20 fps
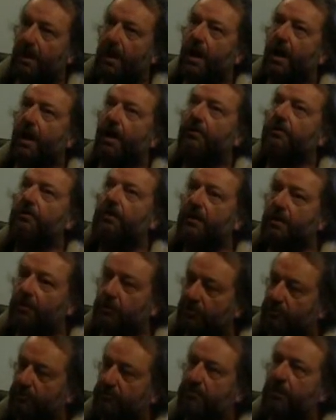I think it
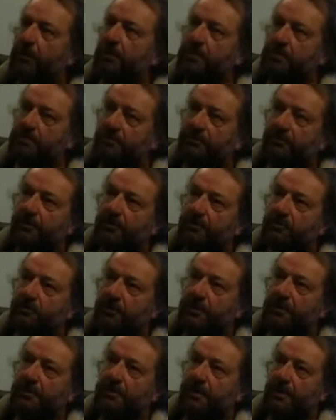was very
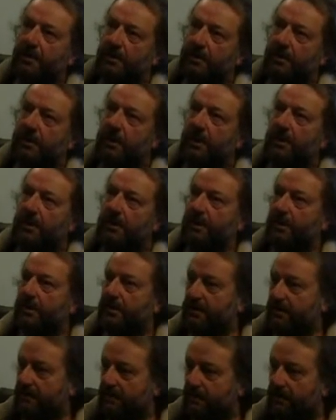professionally done. I
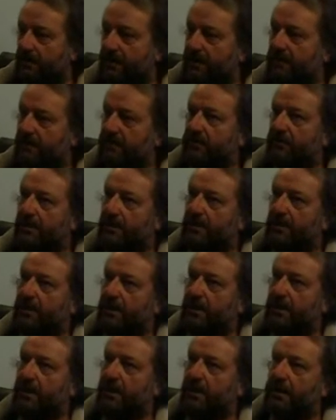liked the editing,
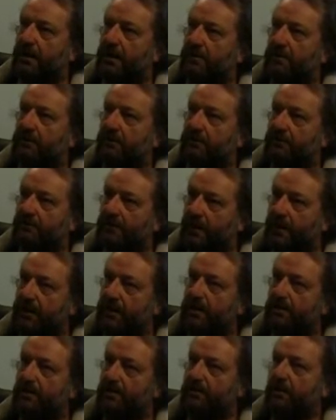I liked the
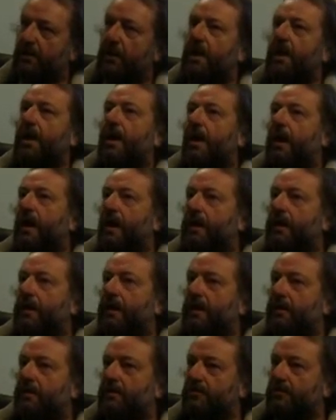fades, I
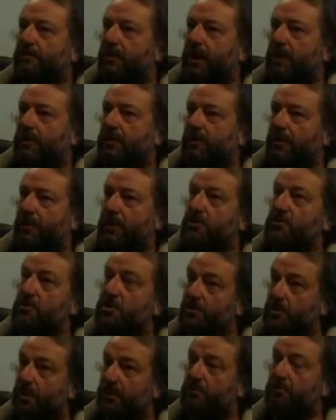liked the fact that I
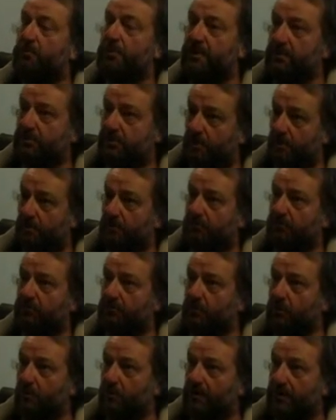knew I was being told a
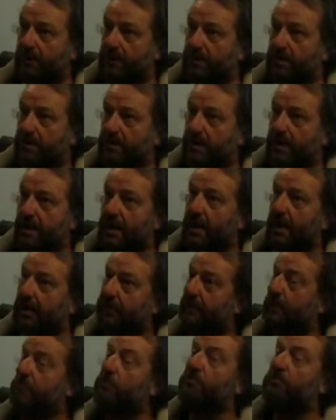story
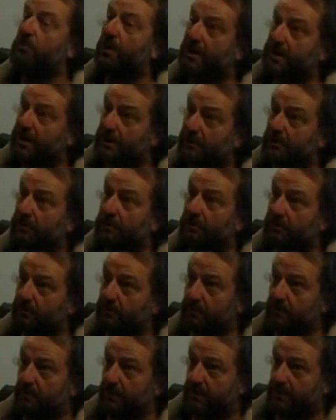and I was really into the
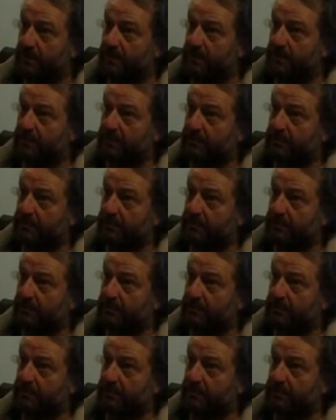story.